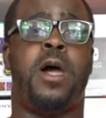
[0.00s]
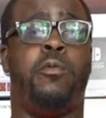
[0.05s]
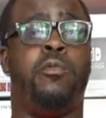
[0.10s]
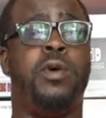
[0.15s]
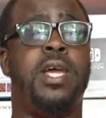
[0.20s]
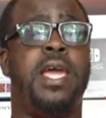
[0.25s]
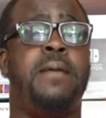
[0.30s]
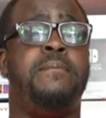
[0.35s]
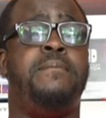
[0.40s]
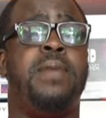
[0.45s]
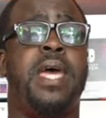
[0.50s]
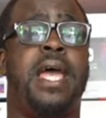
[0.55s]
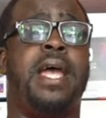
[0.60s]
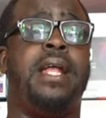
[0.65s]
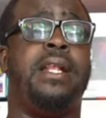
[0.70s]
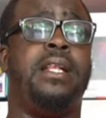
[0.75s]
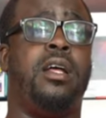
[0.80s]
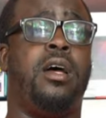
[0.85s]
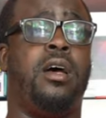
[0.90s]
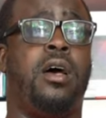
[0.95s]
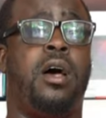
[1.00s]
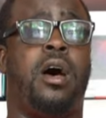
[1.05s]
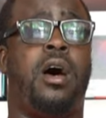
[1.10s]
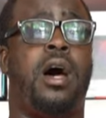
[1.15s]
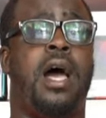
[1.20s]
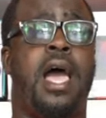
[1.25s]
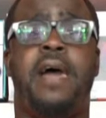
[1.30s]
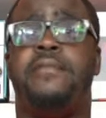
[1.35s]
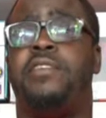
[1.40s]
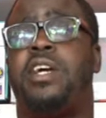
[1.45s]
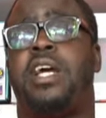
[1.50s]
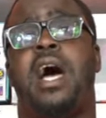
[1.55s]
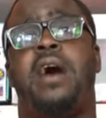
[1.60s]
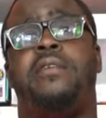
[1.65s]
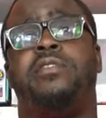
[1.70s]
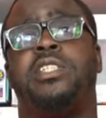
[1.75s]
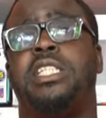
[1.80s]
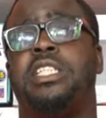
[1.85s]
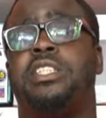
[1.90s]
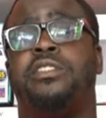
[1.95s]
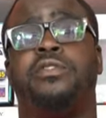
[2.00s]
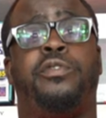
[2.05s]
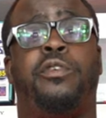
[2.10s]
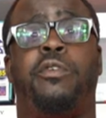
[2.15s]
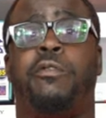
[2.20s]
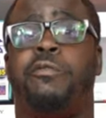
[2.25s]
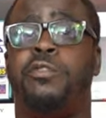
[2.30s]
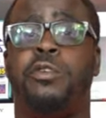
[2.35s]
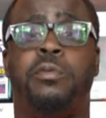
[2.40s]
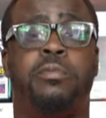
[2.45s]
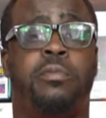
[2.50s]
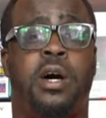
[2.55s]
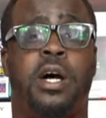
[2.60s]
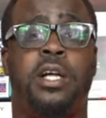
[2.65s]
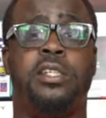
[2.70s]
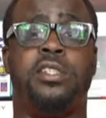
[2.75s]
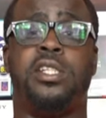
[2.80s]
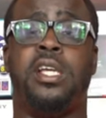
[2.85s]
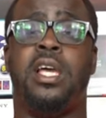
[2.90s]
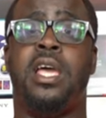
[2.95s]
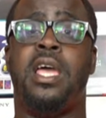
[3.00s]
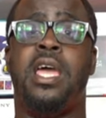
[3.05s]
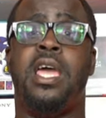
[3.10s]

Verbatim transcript: We had been uh, having conversation for a few months.